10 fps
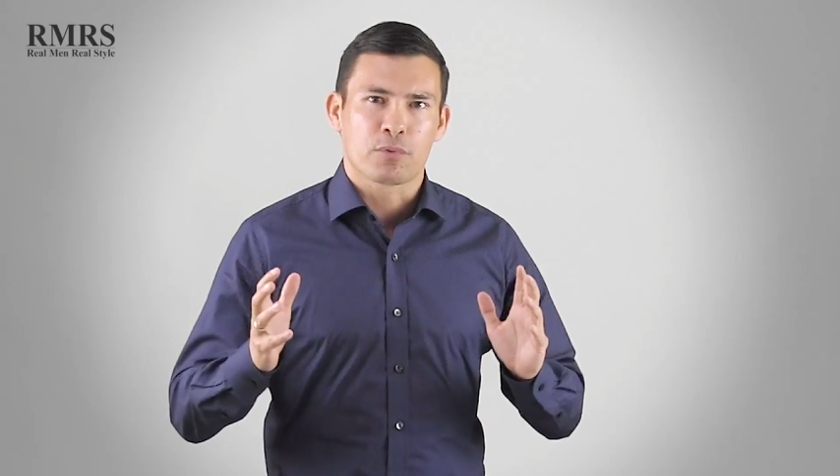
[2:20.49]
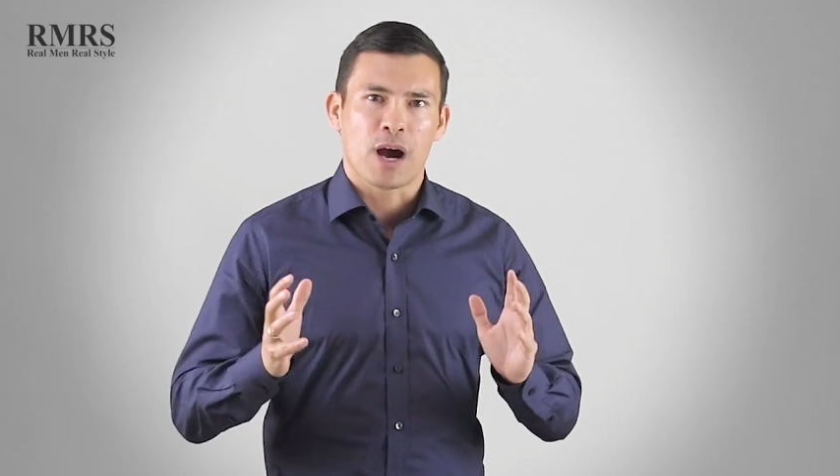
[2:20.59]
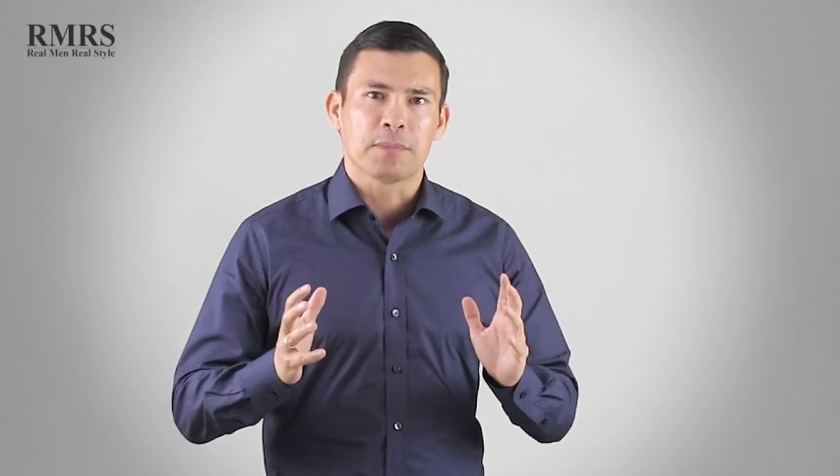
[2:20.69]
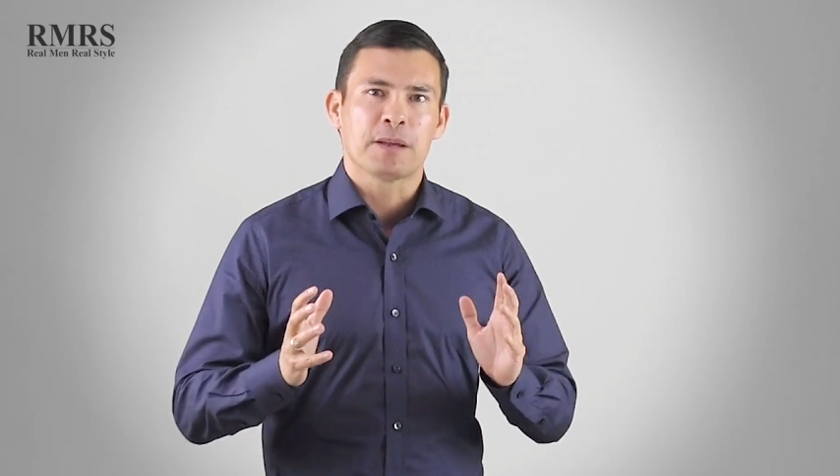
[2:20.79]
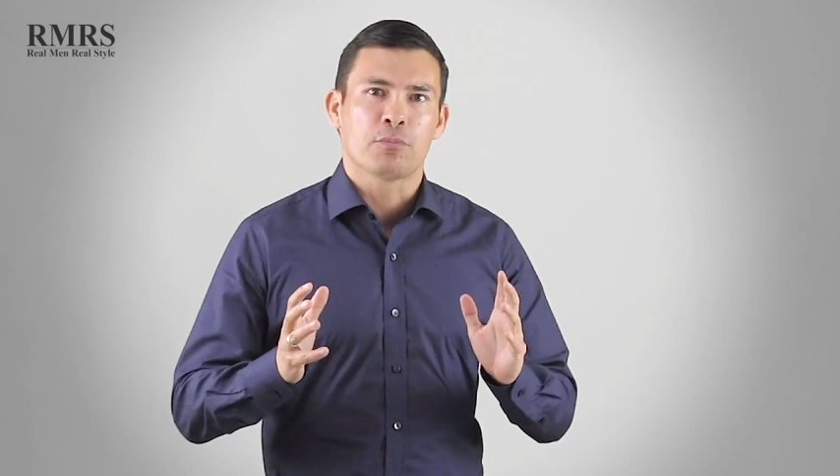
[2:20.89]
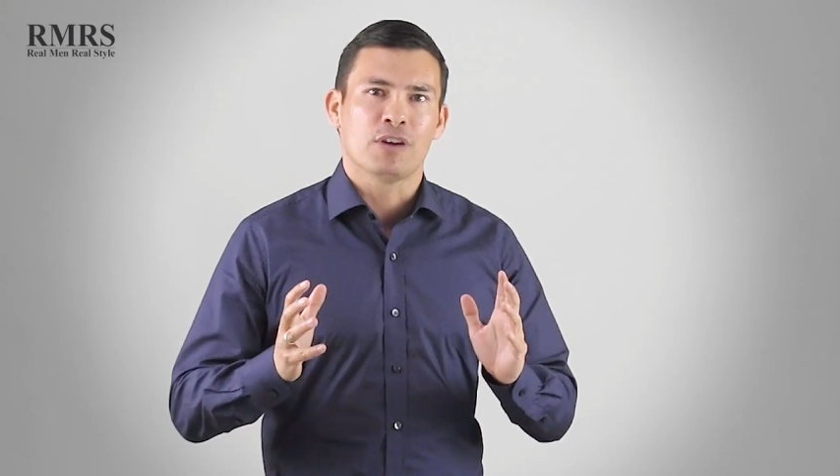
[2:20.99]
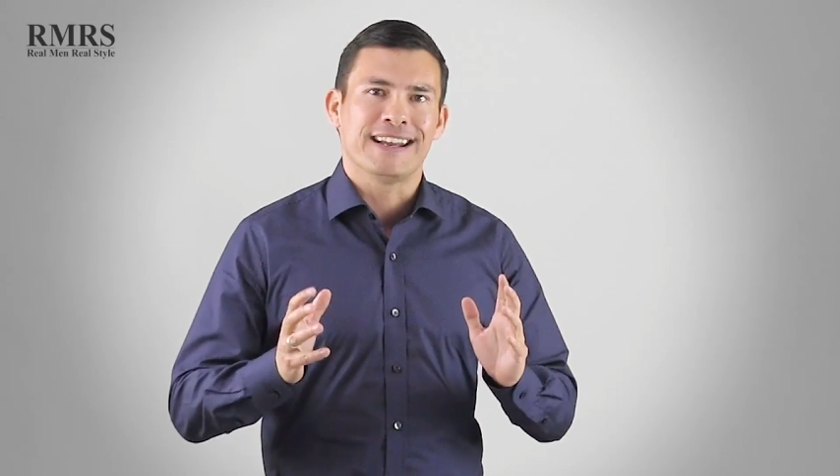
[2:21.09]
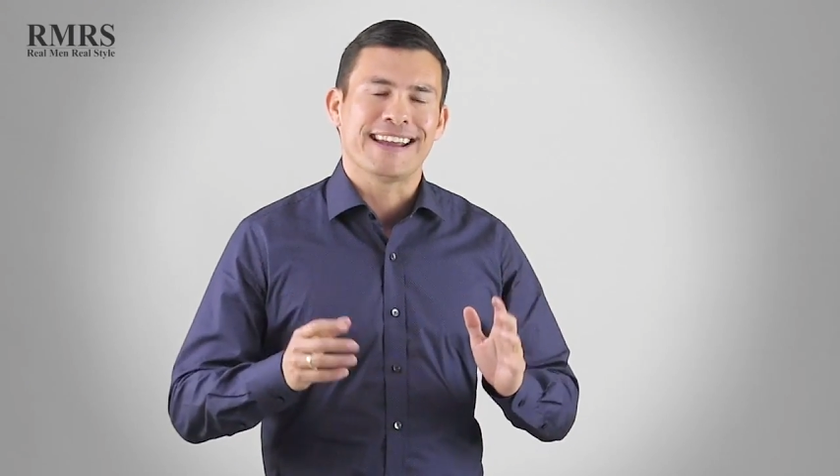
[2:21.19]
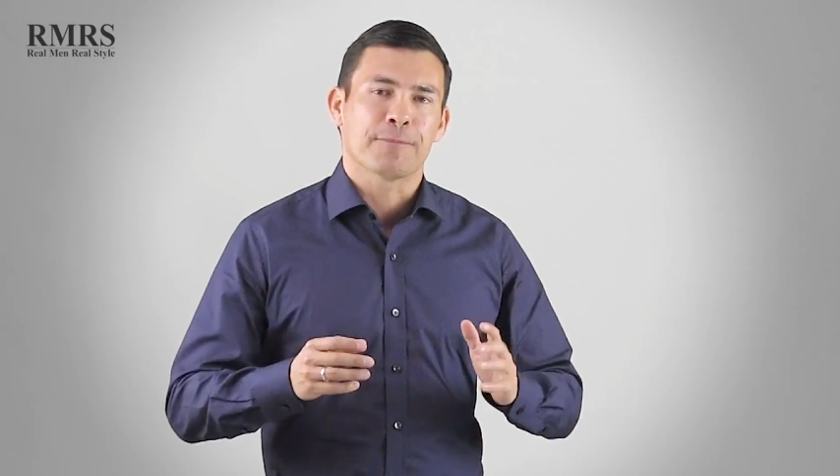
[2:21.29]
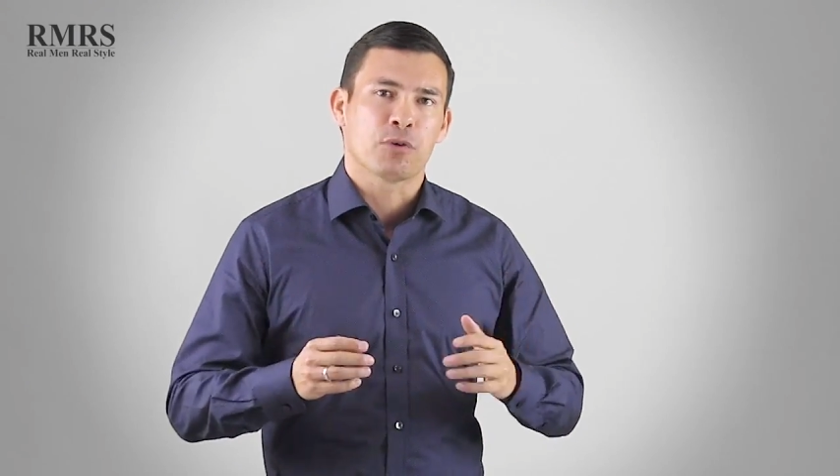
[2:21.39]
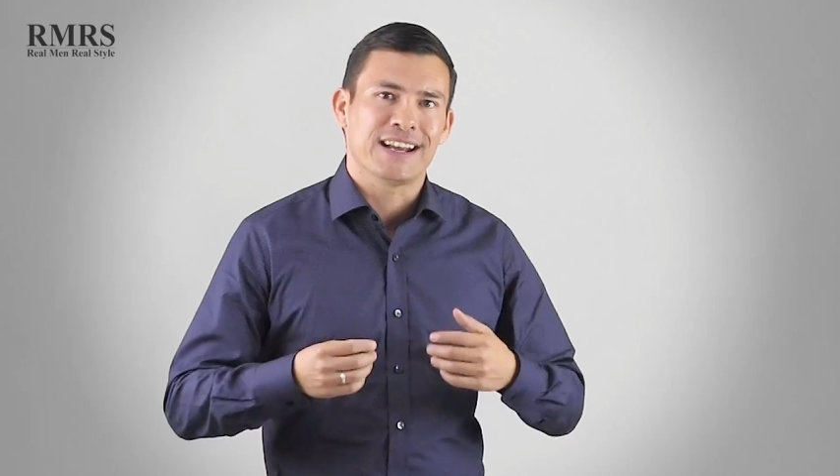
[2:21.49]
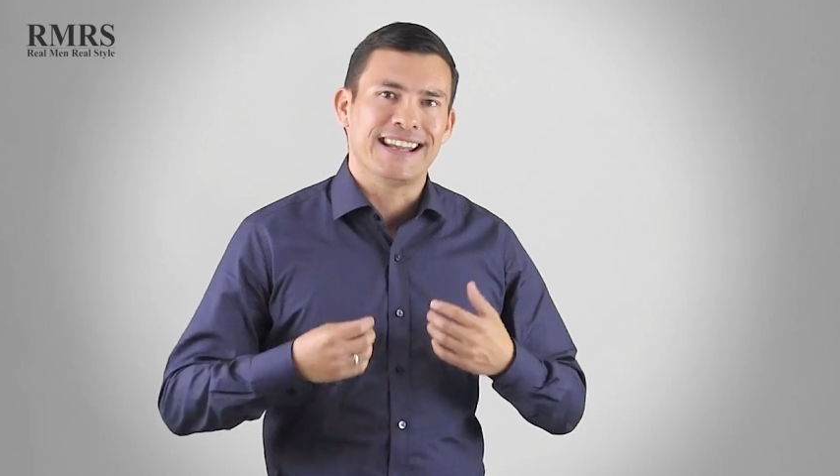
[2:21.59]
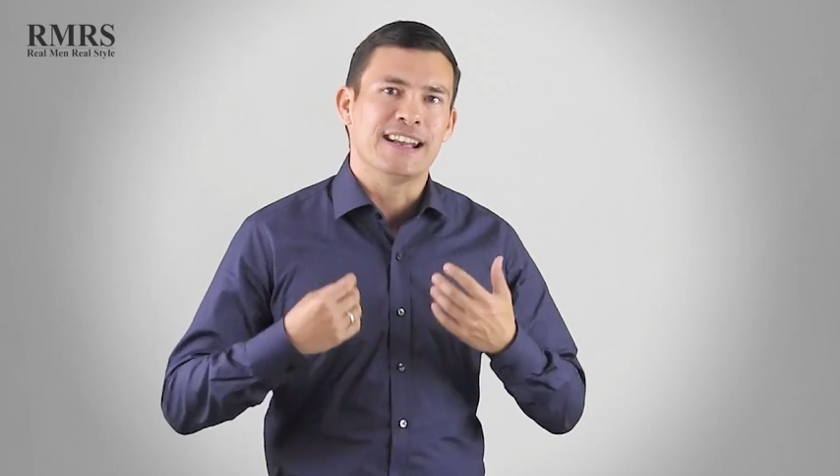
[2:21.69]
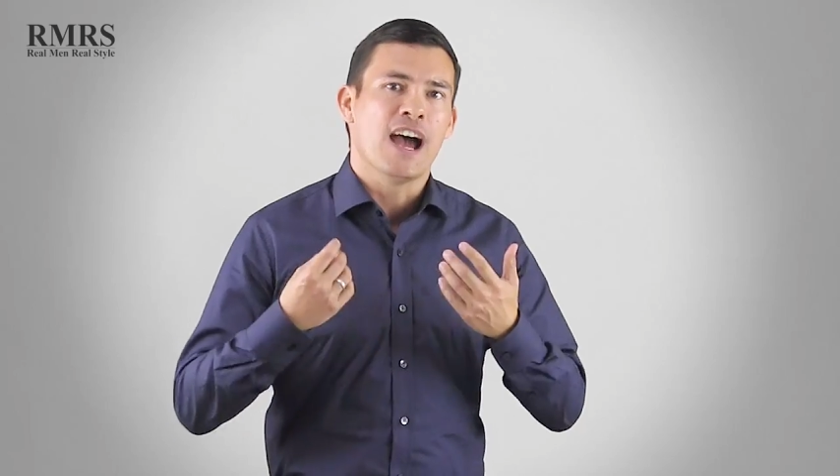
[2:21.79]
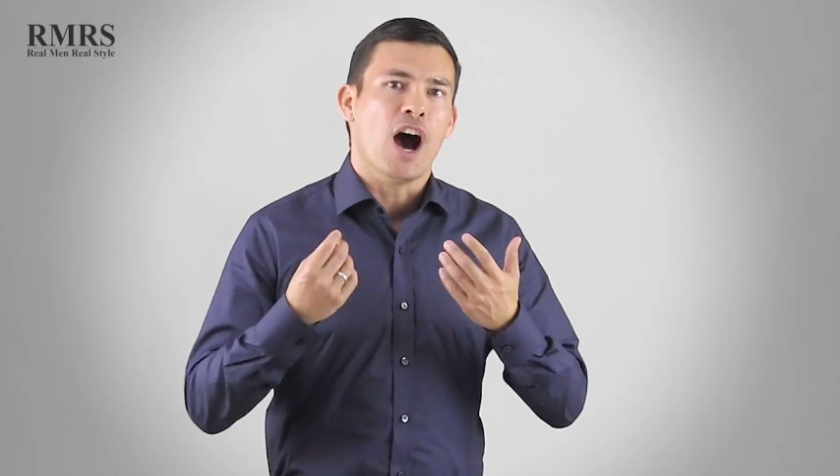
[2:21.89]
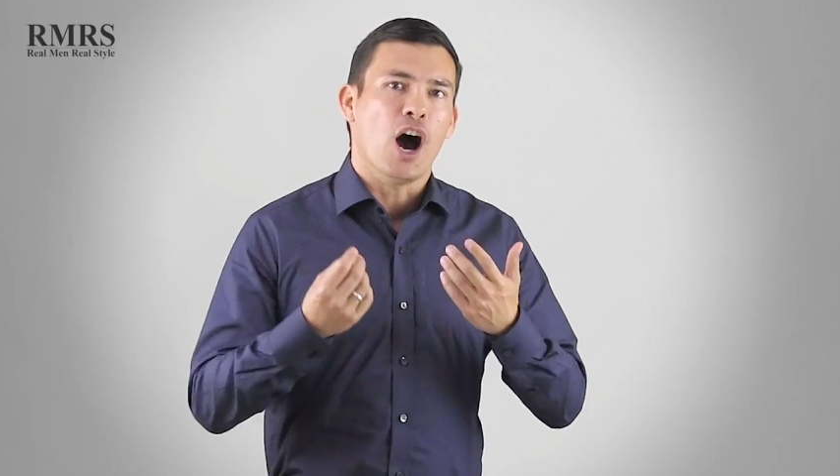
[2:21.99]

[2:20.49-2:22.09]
probably bring, bring it in.